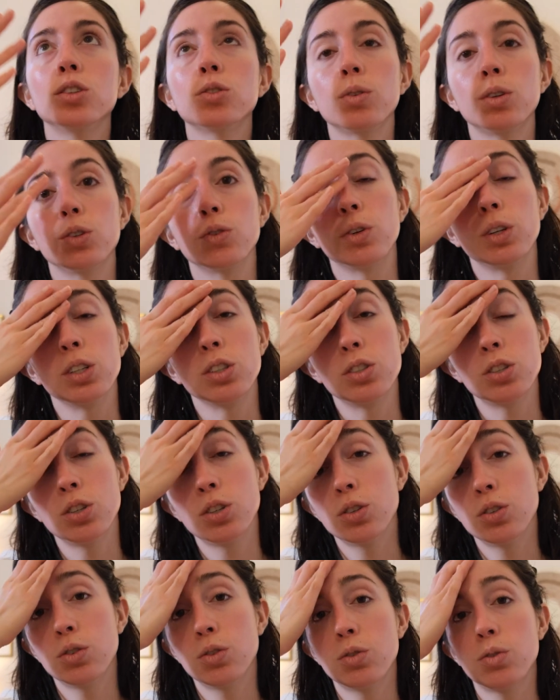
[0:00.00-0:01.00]

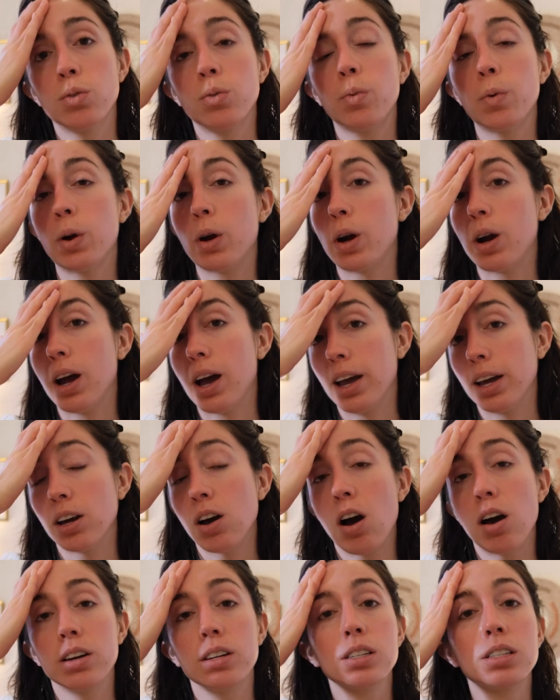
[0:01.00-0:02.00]
2022, where I
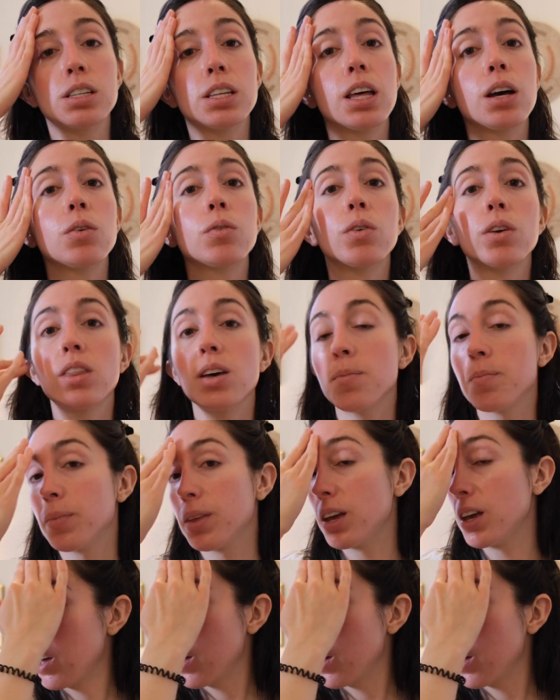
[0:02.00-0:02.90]
got into that rhythm.